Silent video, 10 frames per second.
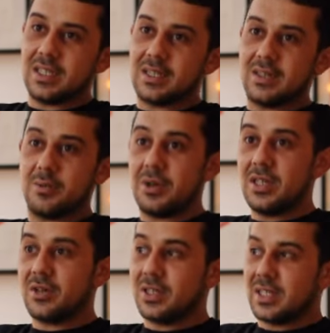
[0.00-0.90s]
As the
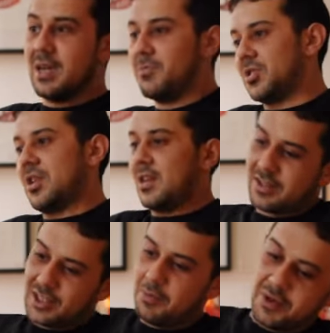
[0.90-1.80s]
police got to them, just started
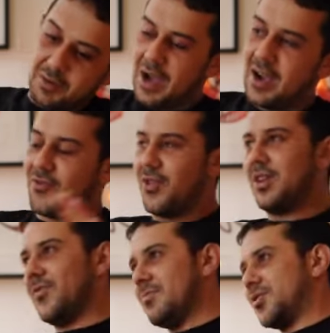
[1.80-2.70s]
jumping about in
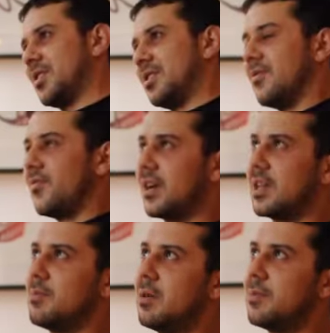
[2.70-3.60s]
front of them, trying to fuck
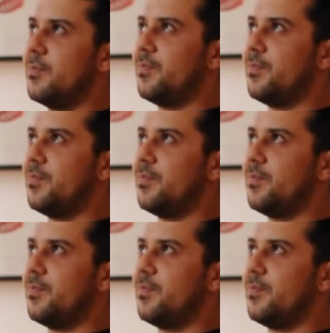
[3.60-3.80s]
him up.